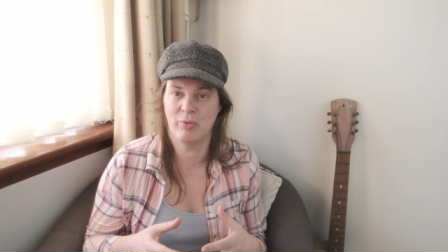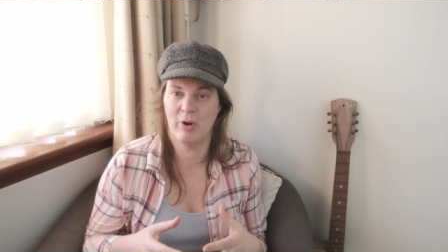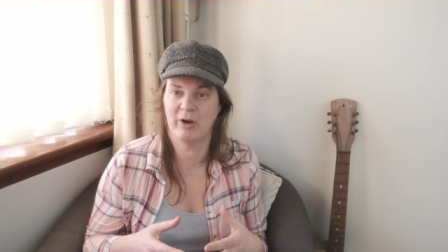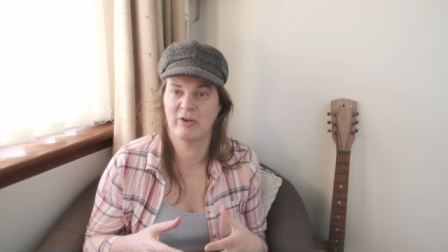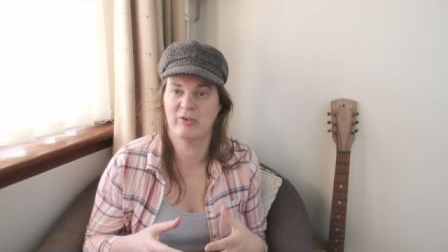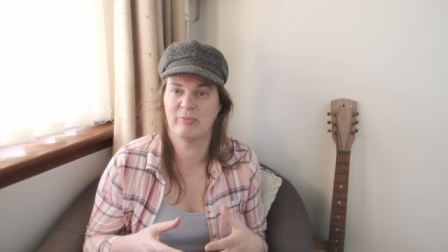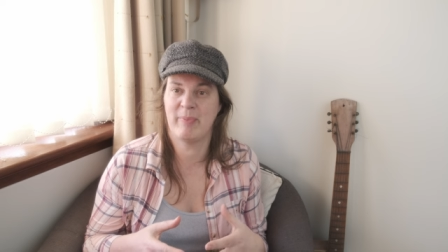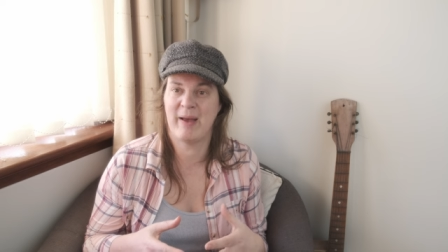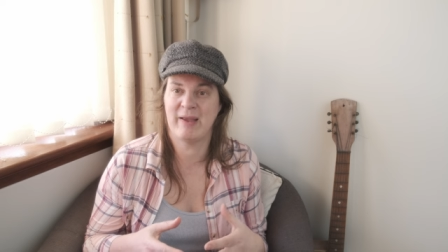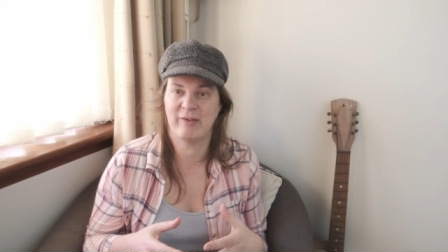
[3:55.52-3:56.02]

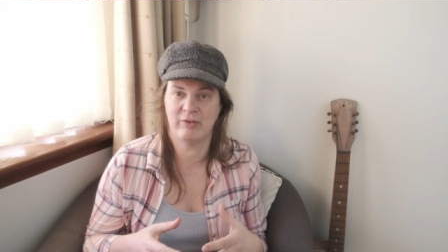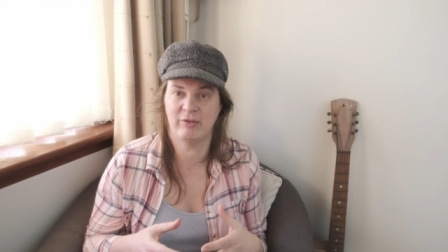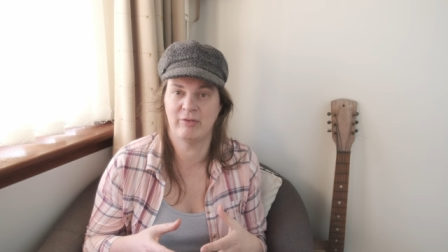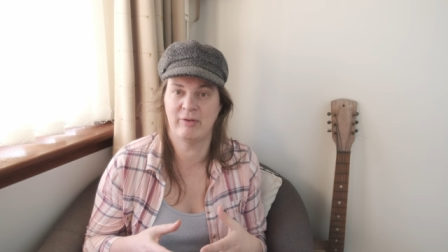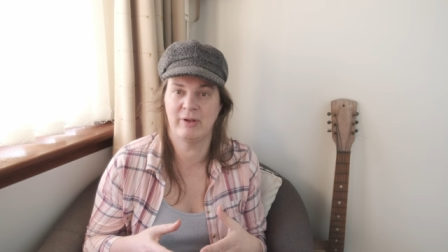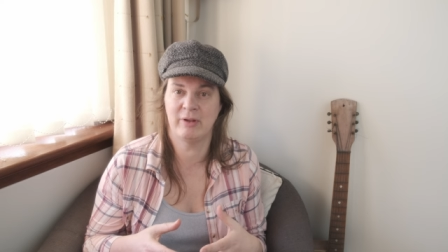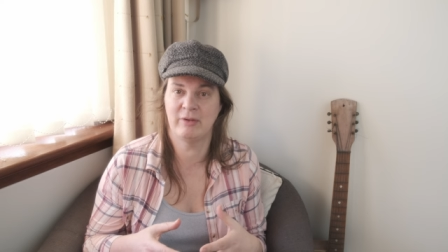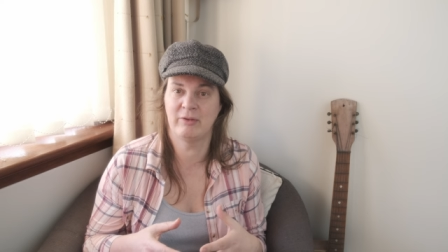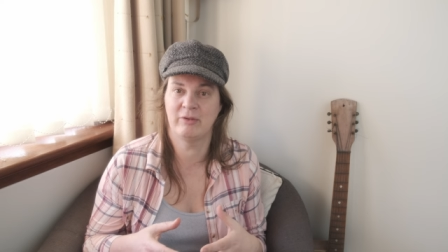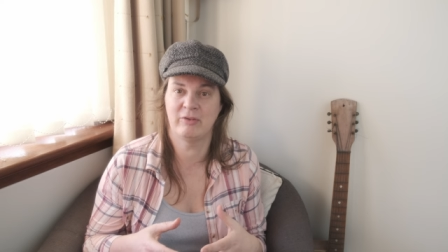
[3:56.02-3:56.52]
works better
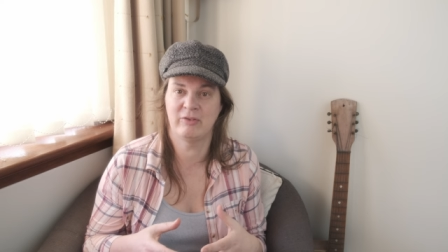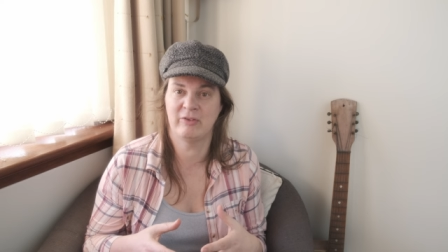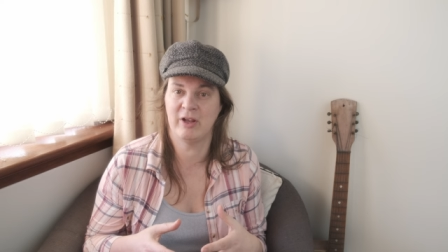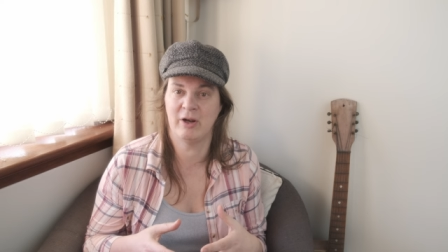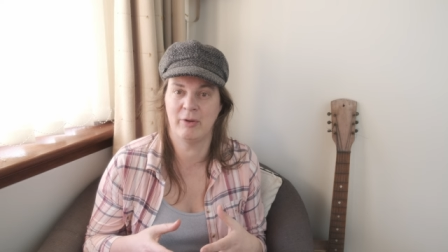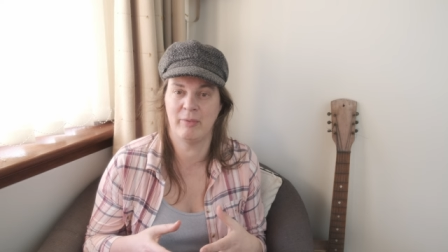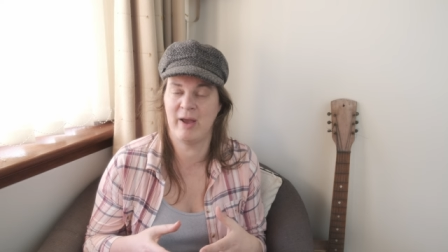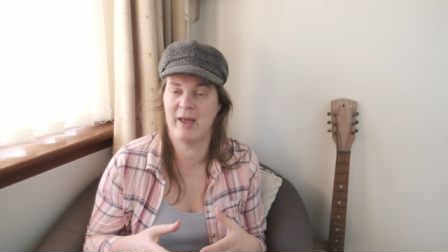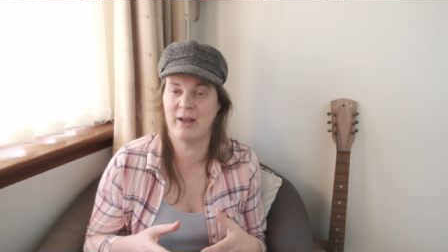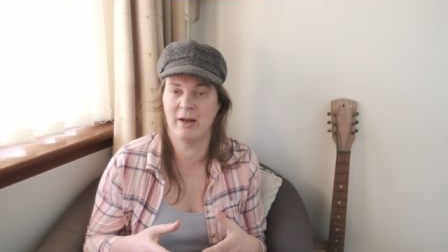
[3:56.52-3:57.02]
in
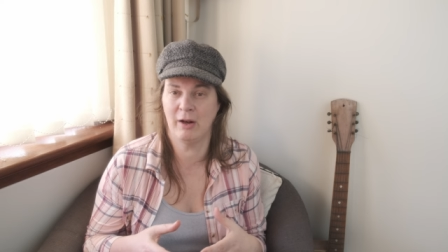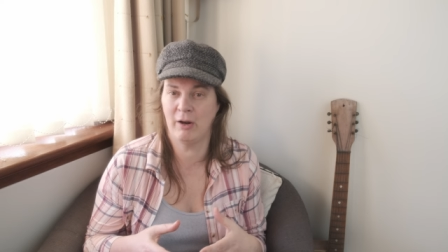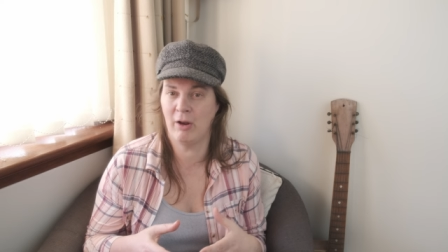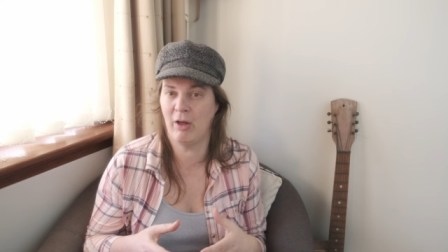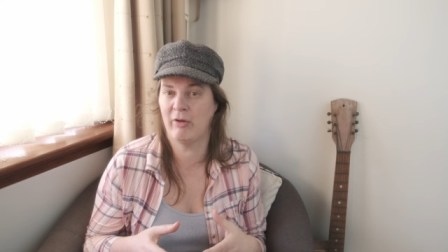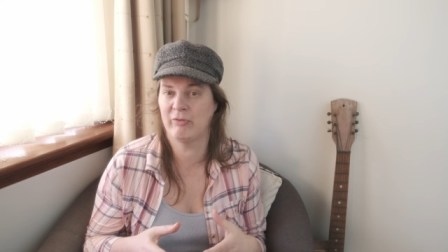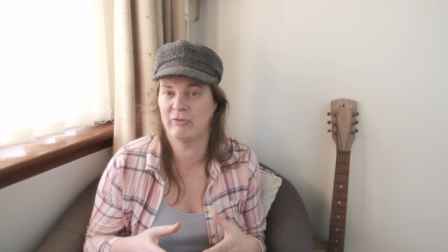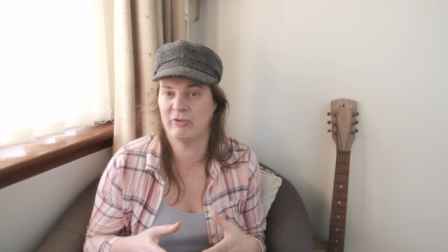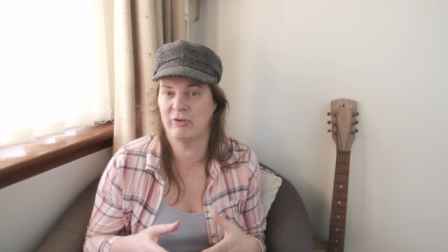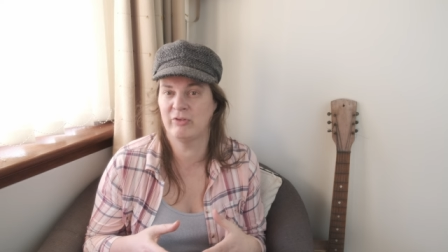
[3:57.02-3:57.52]
silhouette and a
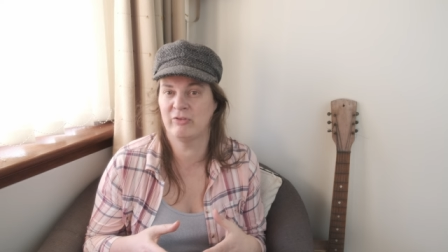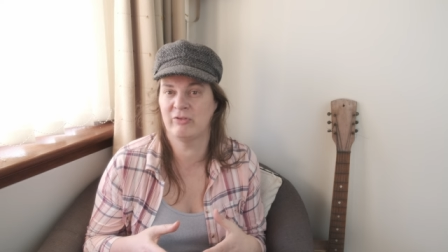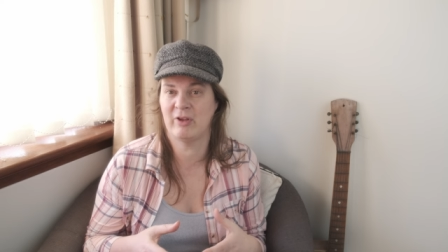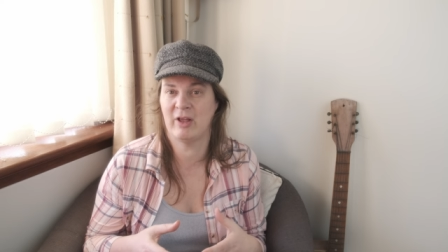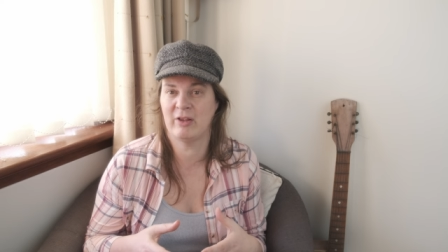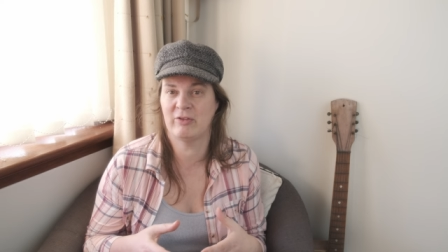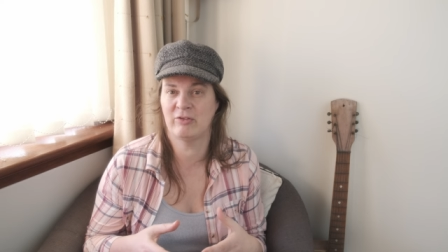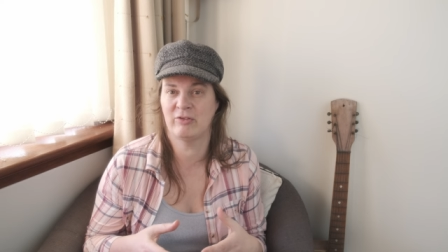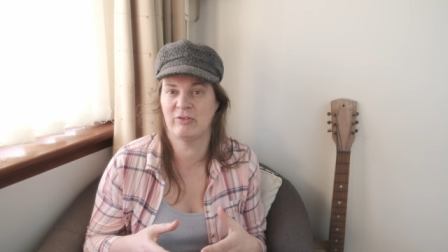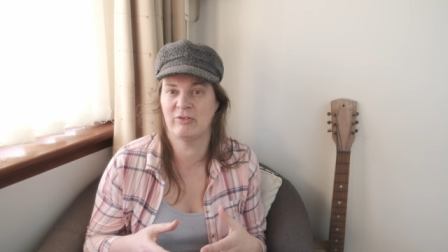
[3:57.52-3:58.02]
lot of
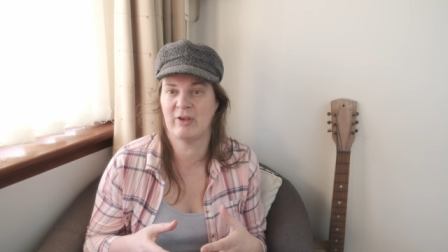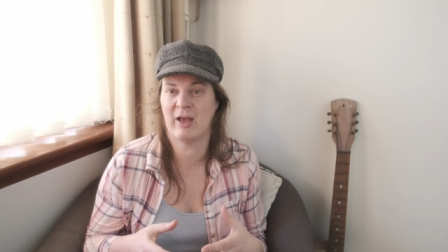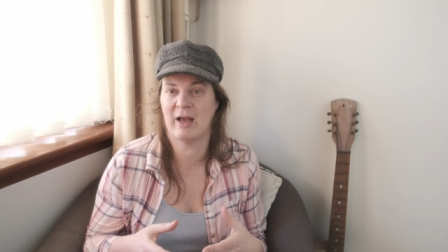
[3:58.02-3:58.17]
sunsets